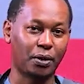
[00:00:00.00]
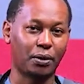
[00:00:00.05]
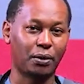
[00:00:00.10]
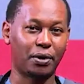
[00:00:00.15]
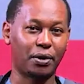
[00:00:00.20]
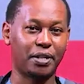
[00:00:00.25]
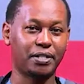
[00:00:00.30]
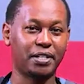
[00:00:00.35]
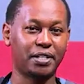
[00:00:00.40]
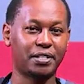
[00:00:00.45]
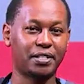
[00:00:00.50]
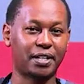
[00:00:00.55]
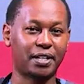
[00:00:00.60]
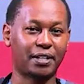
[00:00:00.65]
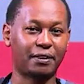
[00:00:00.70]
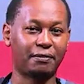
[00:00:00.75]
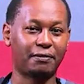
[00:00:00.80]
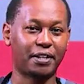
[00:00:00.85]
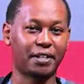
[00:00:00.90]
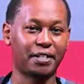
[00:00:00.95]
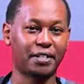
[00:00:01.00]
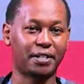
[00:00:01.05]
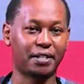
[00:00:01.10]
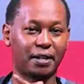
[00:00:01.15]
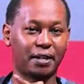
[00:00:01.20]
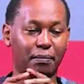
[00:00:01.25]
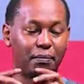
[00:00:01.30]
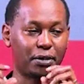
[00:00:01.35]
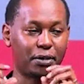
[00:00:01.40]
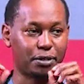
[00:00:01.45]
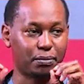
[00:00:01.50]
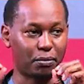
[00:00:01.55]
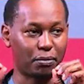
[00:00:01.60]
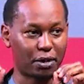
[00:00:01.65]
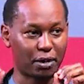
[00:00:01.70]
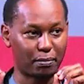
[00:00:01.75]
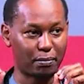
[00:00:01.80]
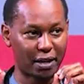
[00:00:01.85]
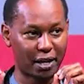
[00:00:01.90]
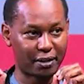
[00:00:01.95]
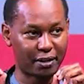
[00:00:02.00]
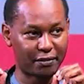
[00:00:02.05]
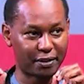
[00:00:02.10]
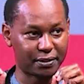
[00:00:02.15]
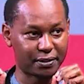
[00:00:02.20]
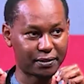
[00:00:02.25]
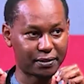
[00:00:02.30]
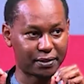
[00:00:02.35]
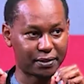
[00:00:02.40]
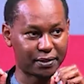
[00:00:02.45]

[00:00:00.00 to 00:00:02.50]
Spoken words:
or diseases that affect the small blood vessels.